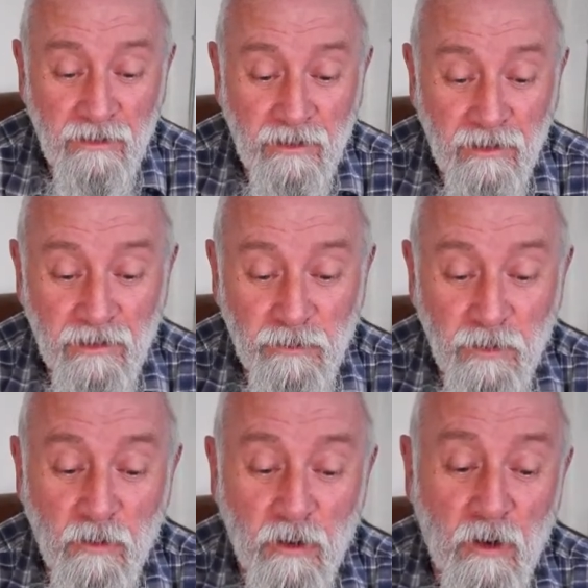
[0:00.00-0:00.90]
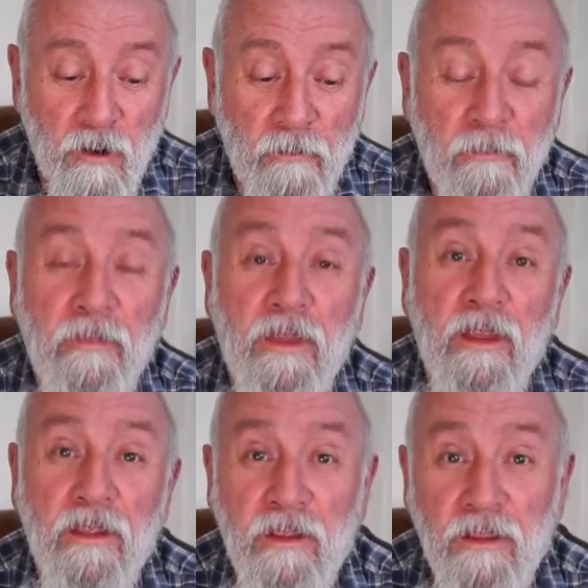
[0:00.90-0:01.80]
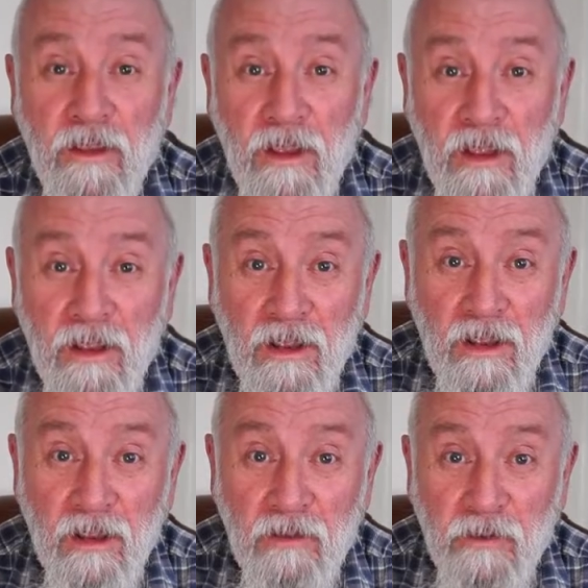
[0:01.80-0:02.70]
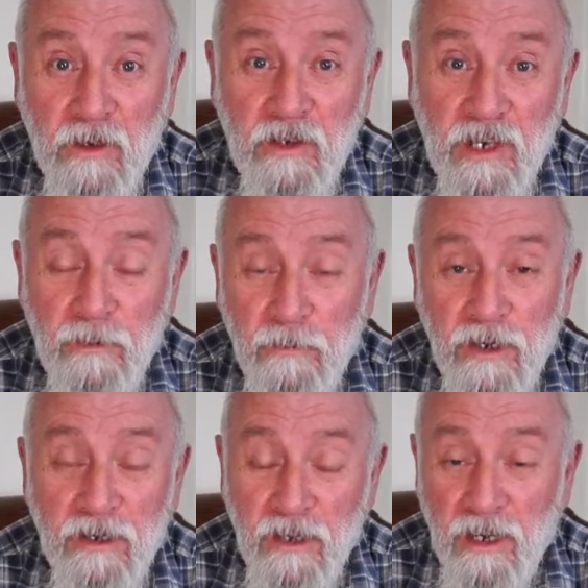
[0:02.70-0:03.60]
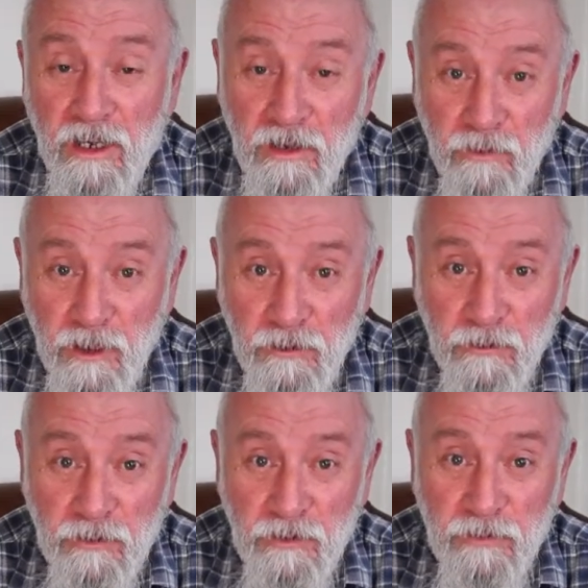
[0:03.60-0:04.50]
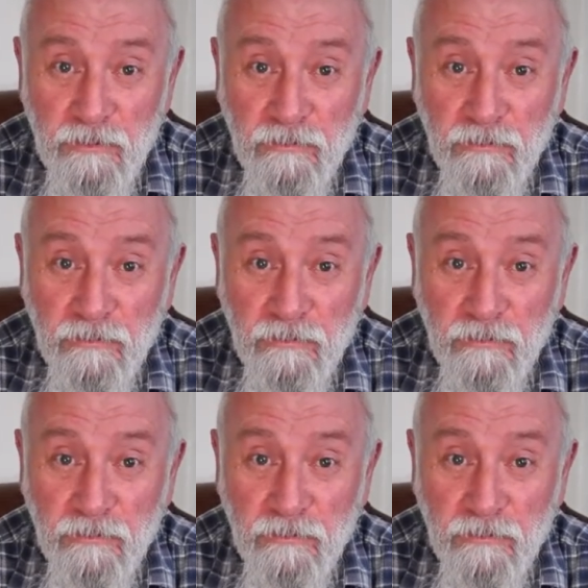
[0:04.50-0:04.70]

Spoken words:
as we go along. The first camera I ever used